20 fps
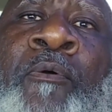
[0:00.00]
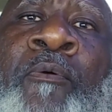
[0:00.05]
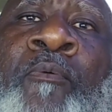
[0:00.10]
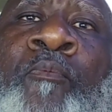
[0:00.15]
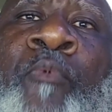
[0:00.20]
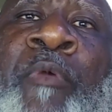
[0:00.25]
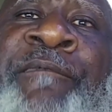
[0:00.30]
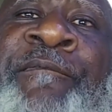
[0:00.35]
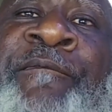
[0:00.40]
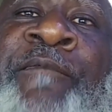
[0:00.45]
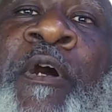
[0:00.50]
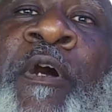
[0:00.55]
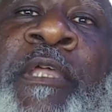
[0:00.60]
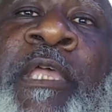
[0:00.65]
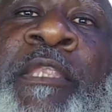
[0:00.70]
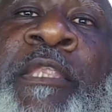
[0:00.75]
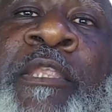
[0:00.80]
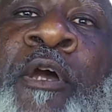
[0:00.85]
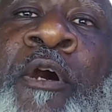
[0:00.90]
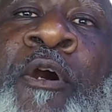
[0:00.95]
We
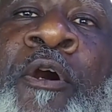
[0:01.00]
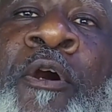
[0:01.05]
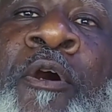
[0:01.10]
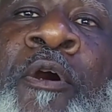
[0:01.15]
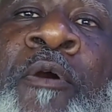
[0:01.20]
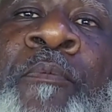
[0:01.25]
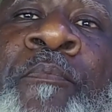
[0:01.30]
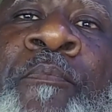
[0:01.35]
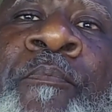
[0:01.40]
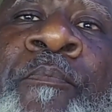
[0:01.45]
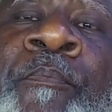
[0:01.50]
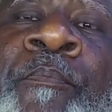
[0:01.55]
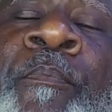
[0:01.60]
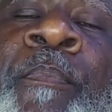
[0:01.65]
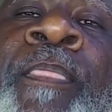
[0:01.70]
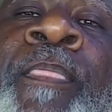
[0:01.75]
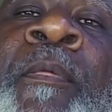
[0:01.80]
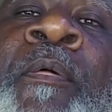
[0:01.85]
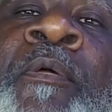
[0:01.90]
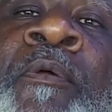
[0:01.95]
fucking y'all
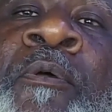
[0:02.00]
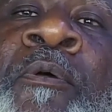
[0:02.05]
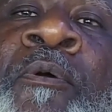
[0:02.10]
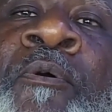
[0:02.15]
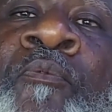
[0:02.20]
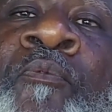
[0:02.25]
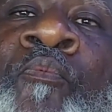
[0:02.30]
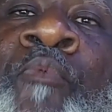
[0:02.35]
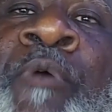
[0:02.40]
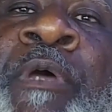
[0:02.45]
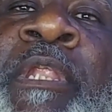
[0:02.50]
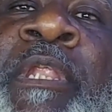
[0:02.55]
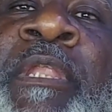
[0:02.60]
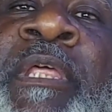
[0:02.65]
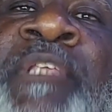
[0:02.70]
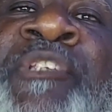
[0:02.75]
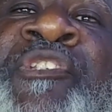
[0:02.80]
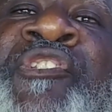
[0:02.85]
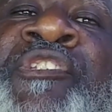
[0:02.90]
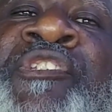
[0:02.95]
with an
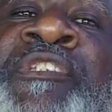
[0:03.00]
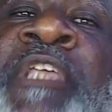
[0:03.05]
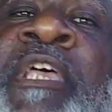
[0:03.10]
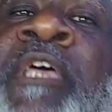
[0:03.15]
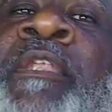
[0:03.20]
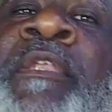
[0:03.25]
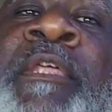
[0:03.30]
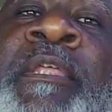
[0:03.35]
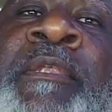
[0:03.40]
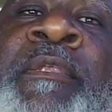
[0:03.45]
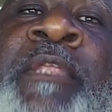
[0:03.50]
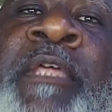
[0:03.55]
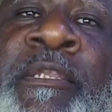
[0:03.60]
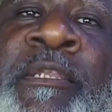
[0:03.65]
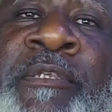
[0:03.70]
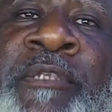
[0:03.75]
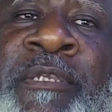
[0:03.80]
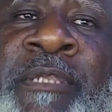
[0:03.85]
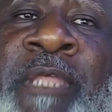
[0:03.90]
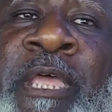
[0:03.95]
extended dick
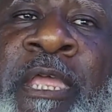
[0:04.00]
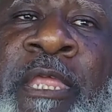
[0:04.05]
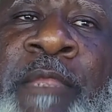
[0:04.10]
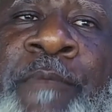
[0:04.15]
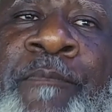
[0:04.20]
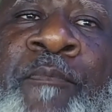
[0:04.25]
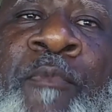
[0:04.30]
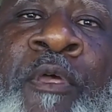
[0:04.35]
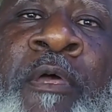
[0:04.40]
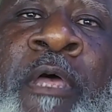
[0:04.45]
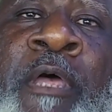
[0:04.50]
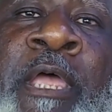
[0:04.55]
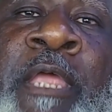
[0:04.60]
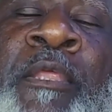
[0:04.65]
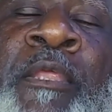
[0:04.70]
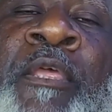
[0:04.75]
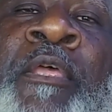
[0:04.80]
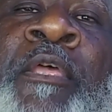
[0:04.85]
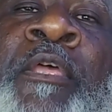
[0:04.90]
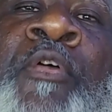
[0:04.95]
today. All right?
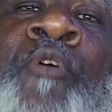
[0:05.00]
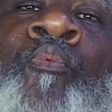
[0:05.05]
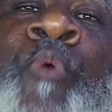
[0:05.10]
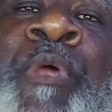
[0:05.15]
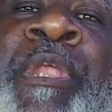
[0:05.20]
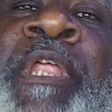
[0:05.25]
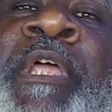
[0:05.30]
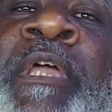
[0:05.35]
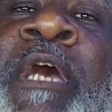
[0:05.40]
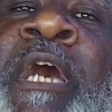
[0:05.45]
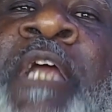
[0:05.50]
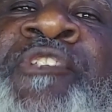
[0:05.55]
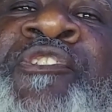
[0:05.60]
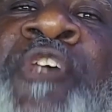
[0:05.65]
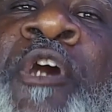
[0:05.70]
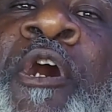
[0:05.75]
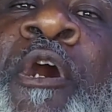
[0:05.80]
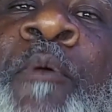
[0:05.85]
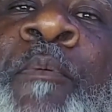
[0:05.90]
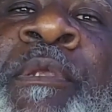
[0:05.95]
We done got
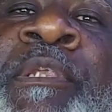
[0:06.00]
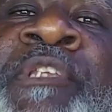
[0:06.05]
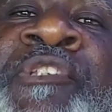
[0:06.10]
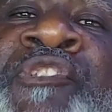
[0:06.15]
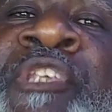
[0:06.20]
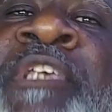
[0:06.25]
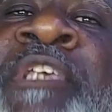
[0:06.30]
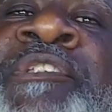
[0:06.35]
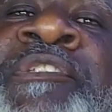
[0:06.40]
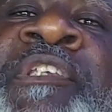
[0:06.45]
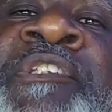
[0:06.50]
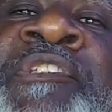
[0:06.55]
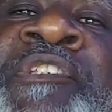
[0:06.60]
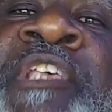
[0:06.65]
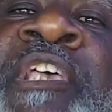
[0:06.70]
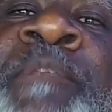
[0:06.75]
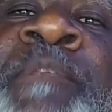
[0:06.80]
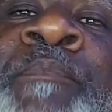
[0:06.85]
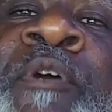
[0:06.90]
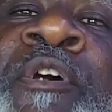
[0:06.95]
y'all with the
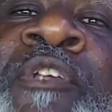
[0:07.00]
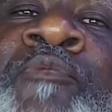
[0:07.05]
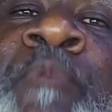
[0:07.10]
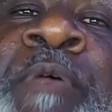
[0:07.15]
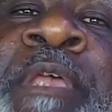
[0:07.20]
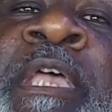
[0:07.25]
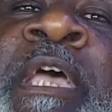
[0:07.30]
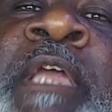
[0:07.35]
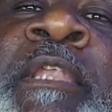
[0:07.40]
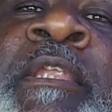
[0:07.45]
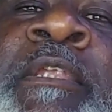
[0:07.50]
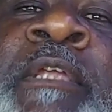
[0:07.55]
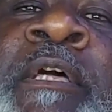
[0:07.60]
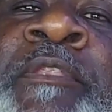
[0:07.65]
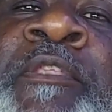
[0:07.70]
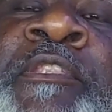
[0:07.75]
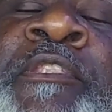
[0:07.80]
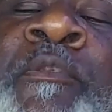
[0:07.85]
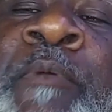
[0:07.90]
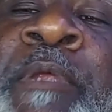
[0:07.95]
66 books. We had
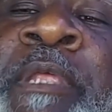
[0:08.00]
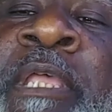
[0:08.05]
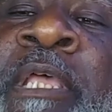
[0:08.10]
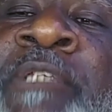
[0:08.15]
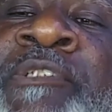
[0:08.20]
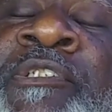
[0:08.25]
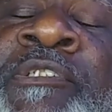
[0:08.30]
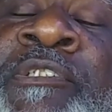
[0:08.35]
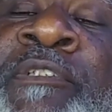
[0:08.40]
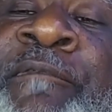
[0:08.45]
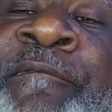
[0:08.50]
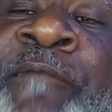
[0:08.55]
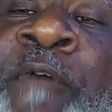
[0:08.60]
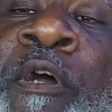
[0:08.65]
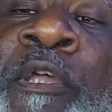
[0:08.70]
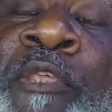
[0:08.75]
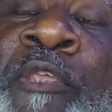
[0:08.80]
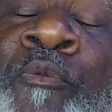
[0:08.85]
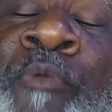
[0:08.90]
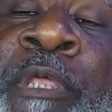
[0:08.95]
another 3 inches to
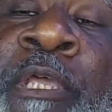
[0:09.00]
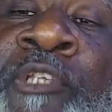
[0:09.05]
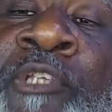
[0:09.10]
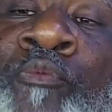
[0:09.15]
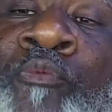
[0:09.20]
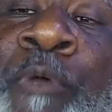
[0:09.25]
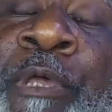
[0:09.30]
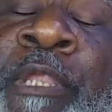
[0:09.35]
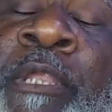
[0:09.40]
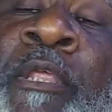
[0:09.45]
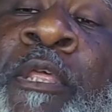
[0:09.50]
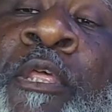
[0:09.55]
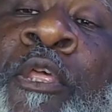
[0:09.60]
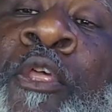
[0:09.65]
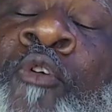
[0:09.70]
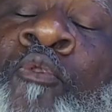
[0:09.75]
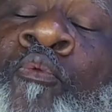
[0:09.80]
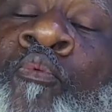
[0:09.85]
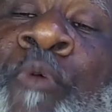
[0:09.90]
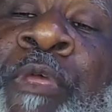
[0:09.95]
fuck you niggas with.
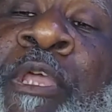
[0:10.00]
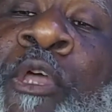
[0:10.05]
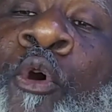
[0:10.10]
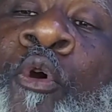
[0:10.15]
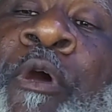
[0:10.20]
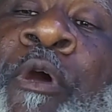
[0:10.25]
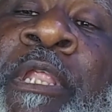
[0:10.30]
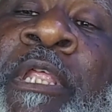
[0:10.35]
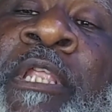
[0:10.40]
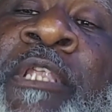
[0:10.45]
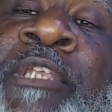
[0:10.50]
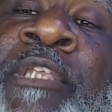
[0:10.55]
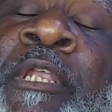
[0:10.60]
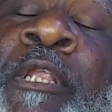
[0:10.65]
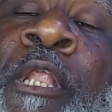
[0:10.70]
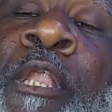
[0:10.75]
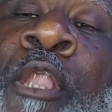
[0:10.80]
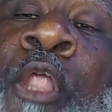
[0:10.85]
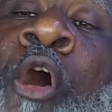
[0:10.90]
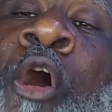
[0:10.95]
We going into the
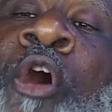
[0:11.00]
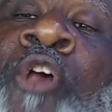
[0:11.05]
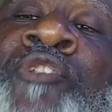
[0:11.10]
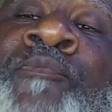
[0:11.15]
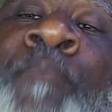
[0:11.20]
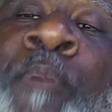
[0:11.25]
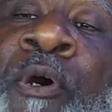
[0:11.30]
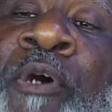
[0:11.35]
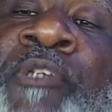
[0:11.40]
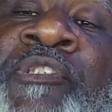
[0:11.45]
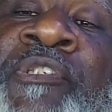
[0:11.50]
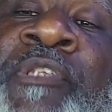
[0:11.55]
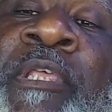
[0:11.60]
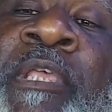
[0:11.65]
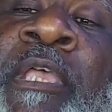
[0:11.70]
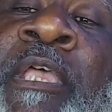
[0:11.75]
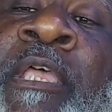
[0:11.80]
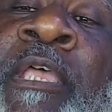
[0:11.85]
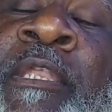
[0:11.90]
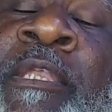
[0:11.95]
lost books
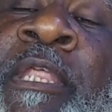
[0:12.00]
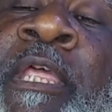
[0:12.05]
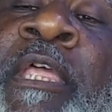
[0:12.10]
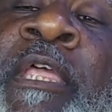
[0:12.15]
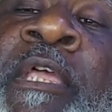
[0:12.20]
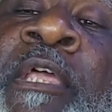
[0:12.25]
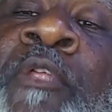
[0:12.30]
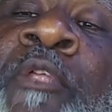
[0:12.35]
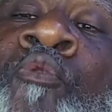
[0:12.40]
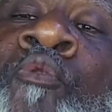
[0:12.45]
and then